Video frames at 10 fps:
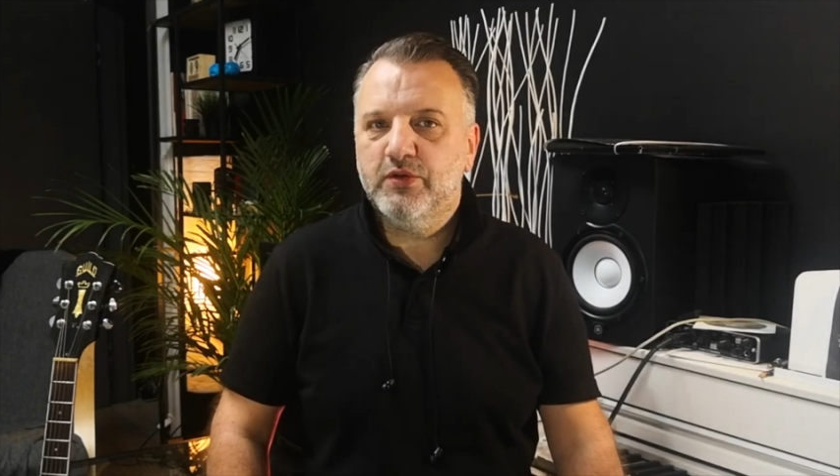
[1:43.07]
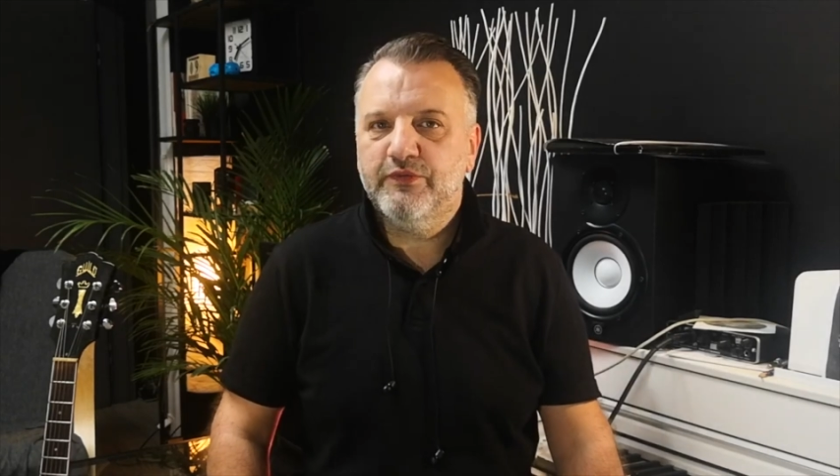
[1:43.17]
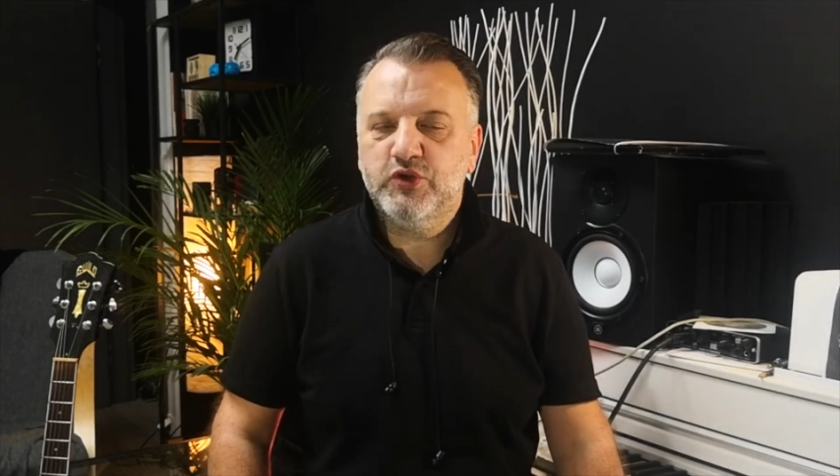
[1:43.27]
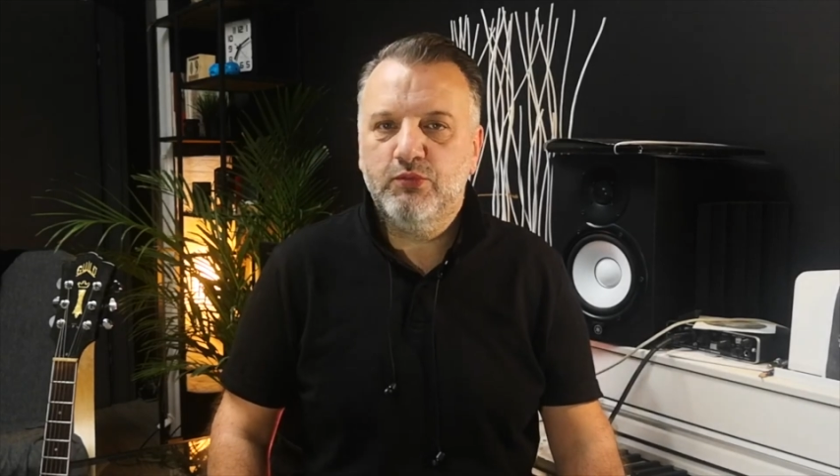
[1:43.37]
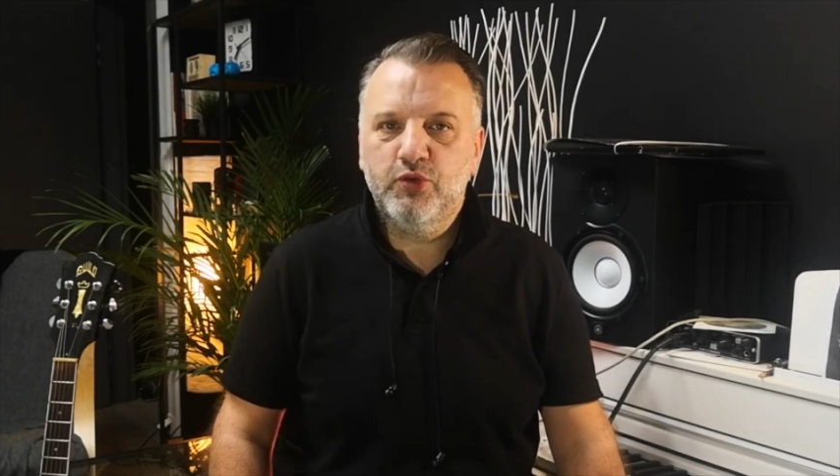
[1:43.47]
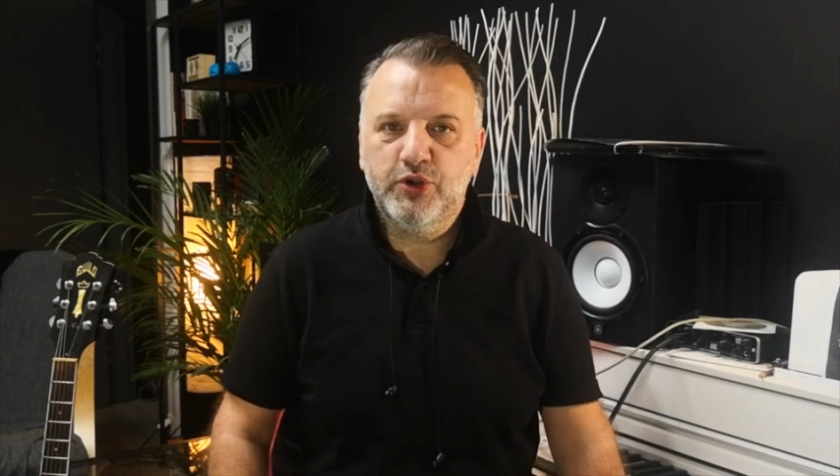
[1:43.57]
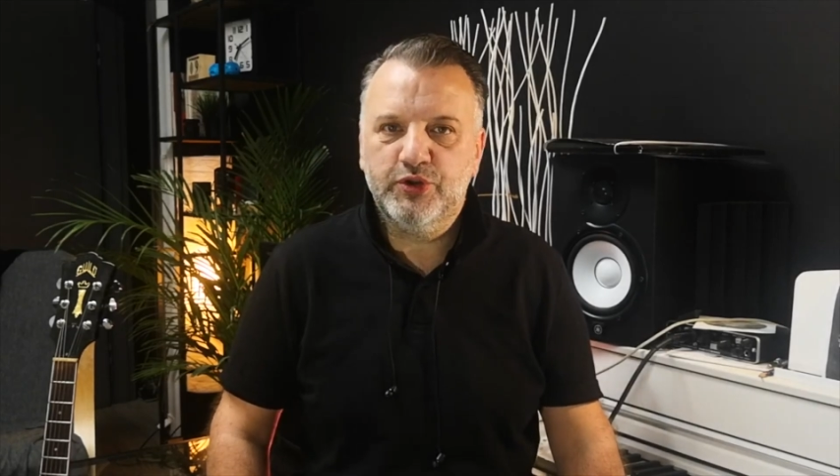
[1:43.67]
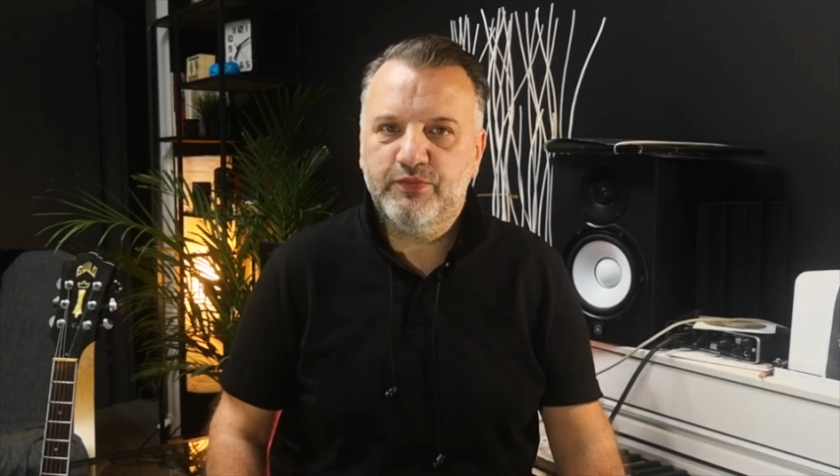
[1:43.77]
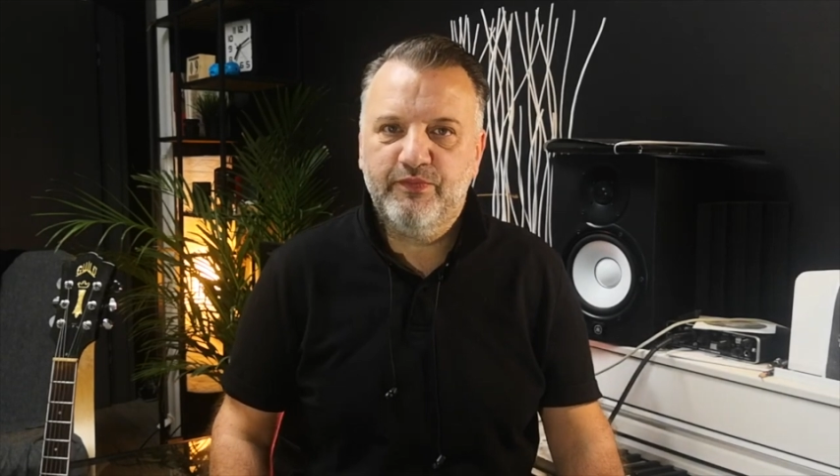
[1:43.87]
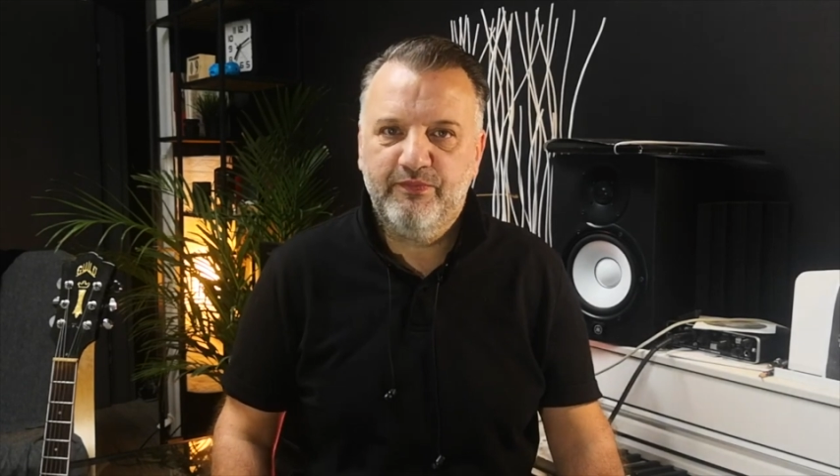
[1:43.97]
Now let's
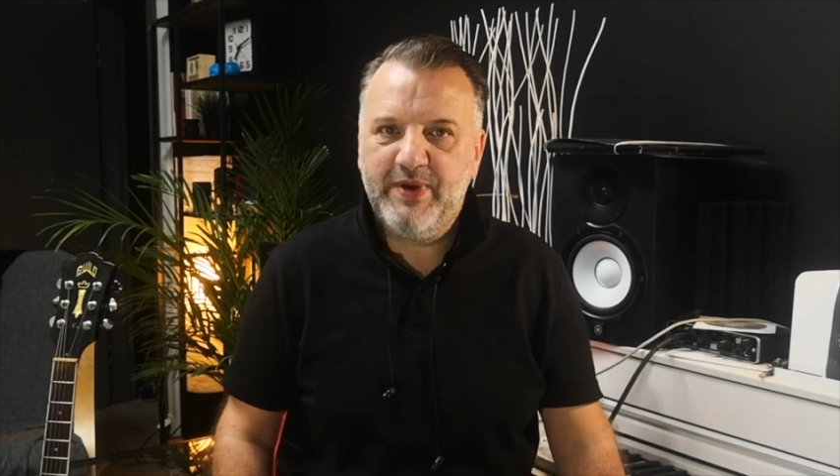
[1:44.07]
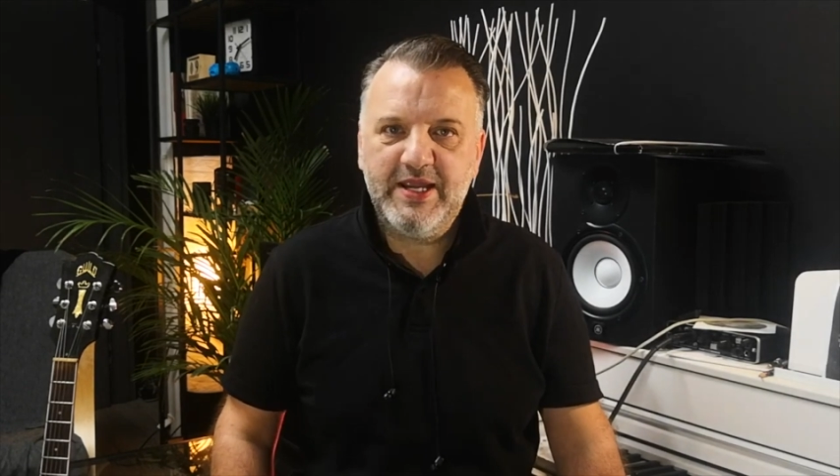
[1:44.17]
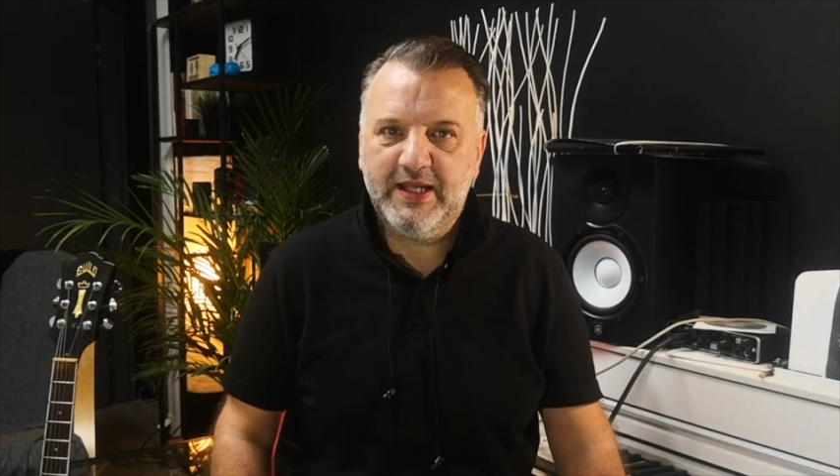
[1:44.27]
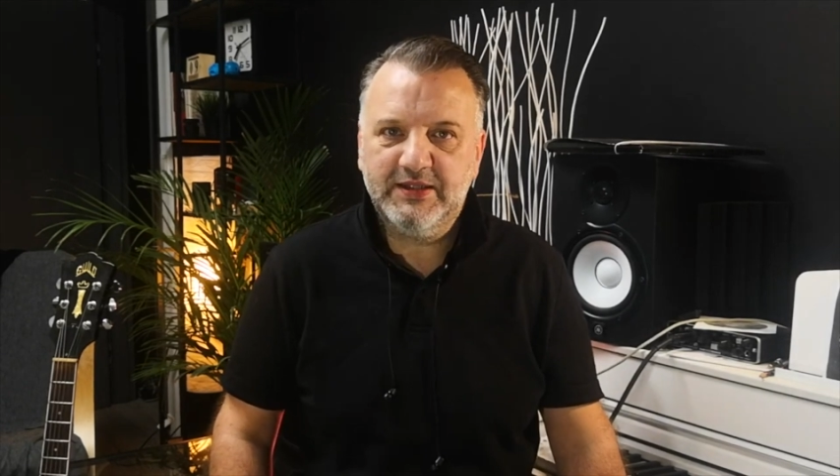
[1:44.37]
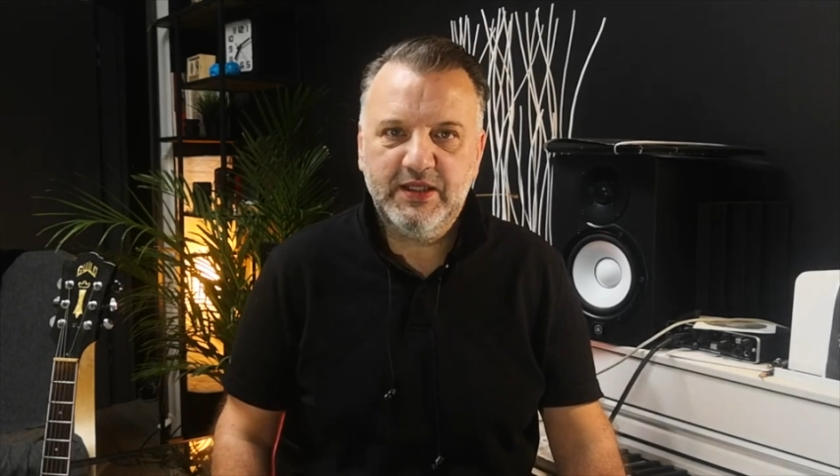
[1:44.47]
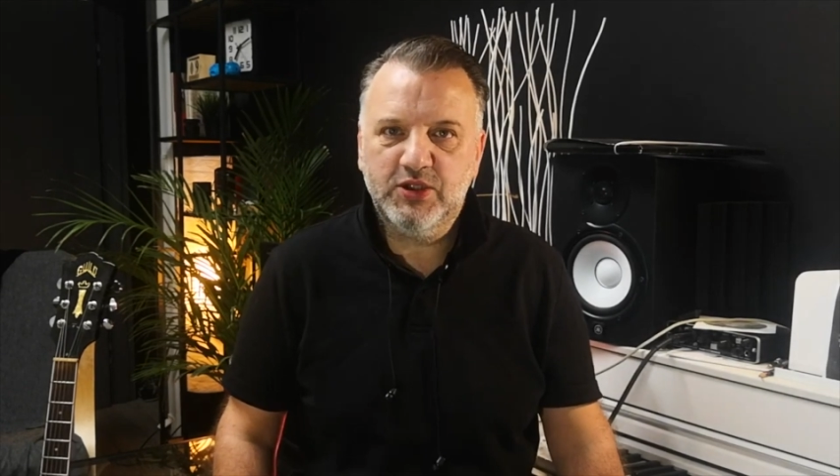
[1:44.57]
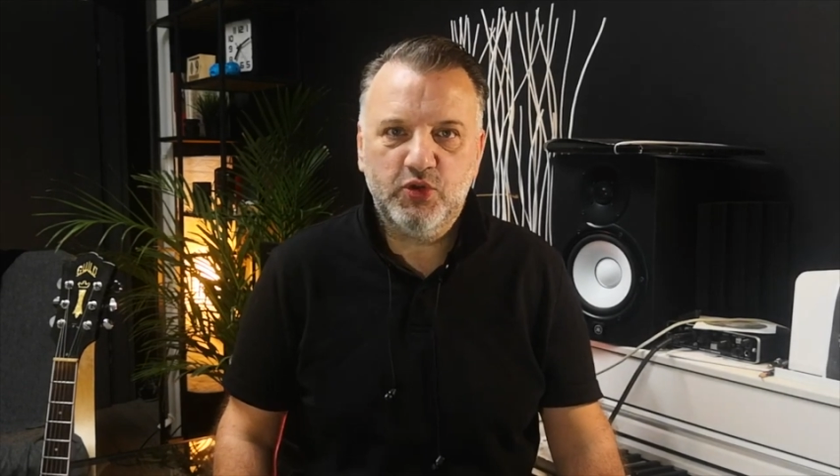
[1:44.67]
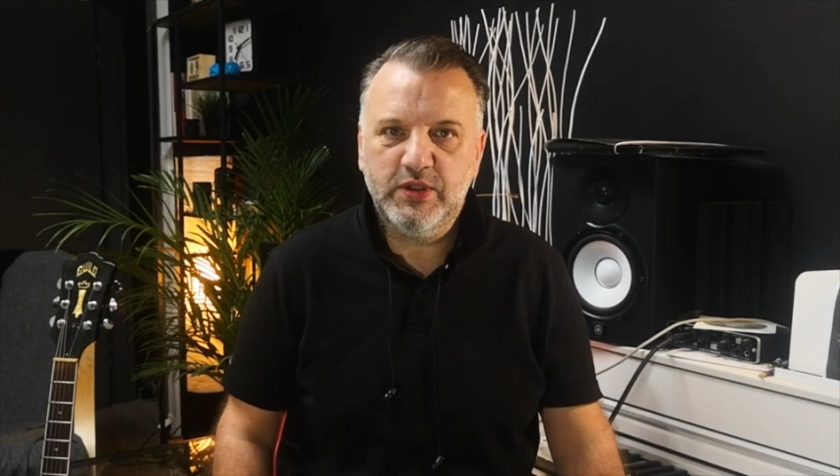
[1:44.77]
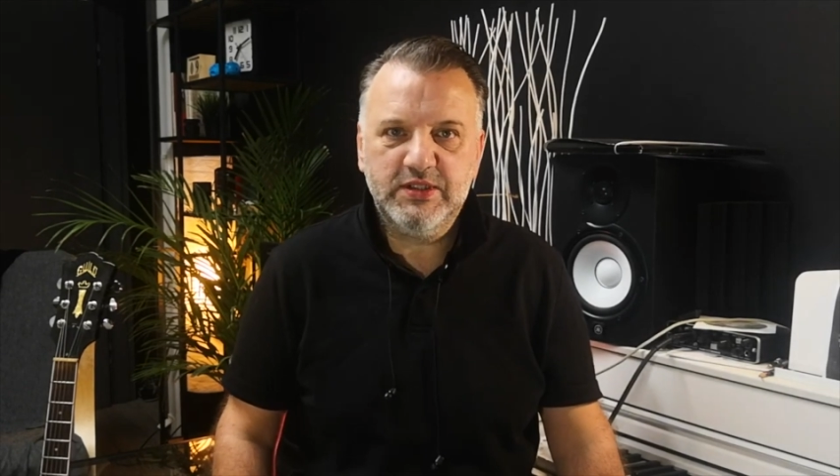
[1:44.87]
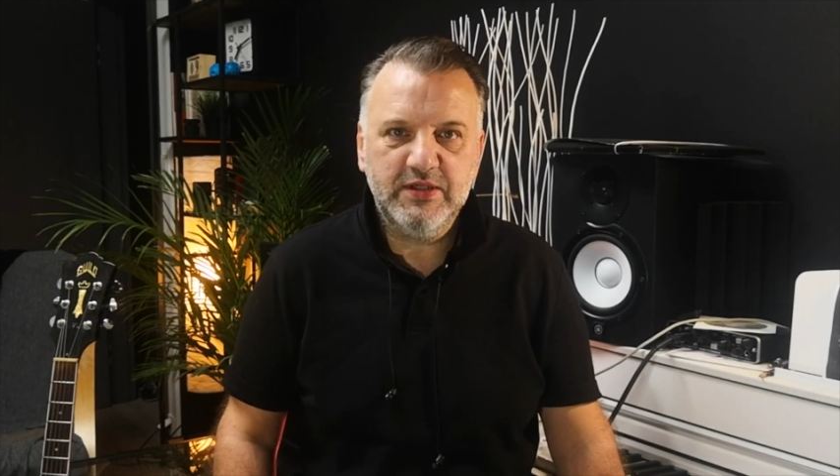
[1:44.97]
look at the ratio of
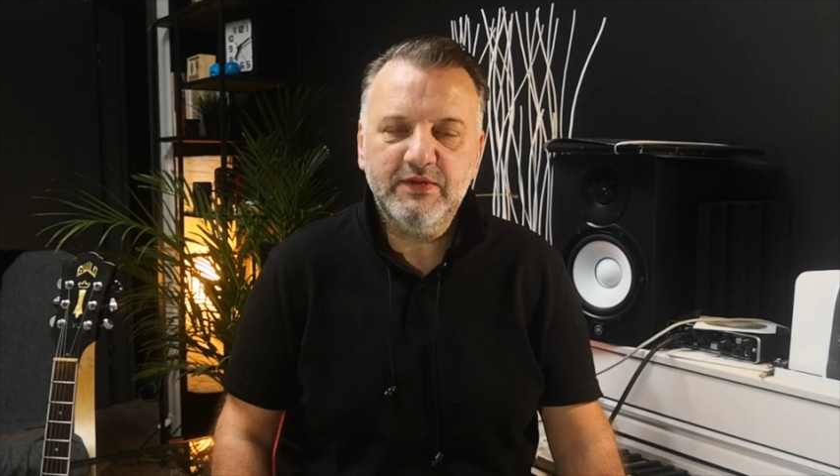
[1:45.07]
notes for